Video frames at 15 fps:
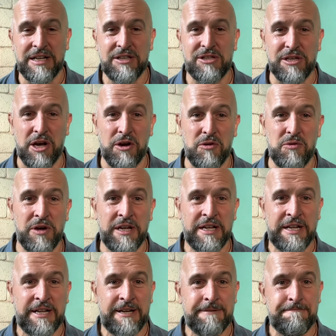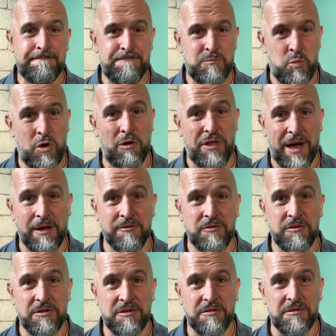So, will that
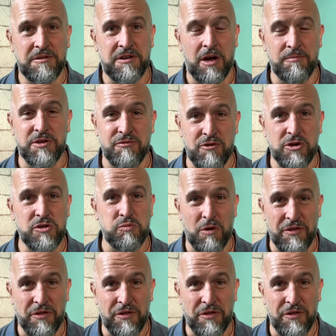come to roost?